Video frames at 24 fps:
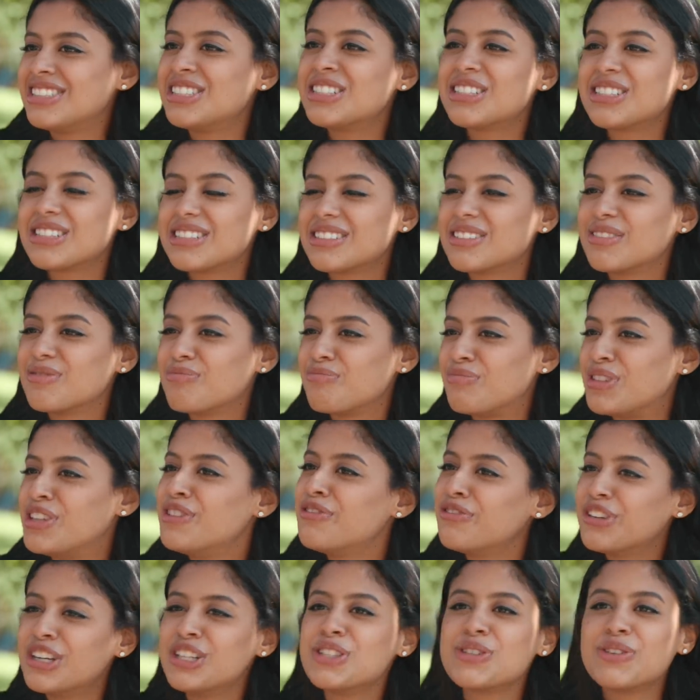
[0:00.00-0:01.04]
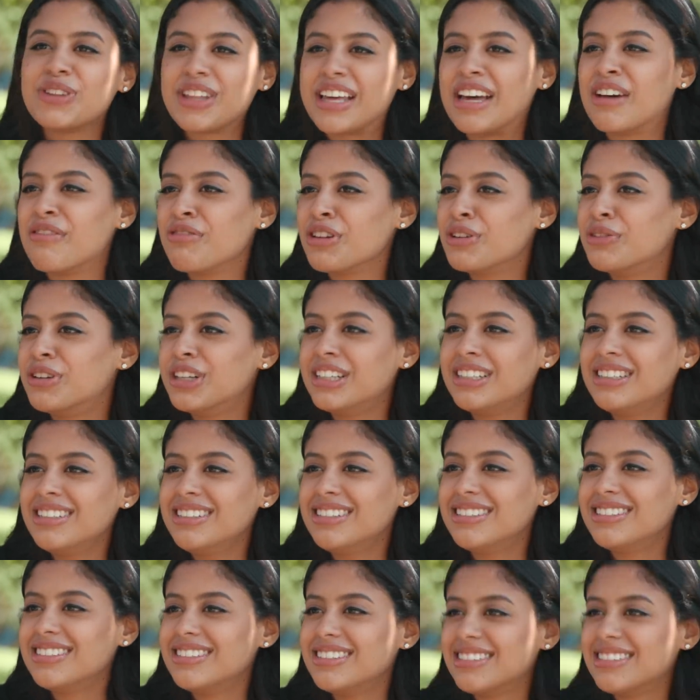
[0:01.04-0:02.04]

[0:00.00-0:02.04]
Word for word: just be friends with everyone.